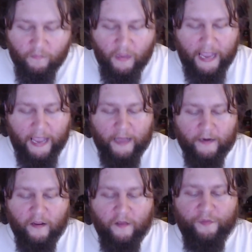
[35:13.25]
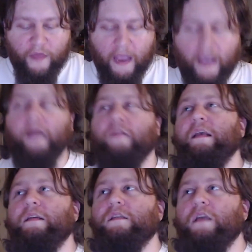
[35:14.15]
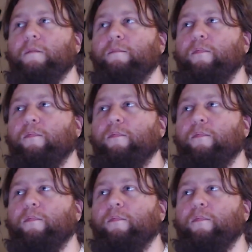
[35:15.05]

and at least they're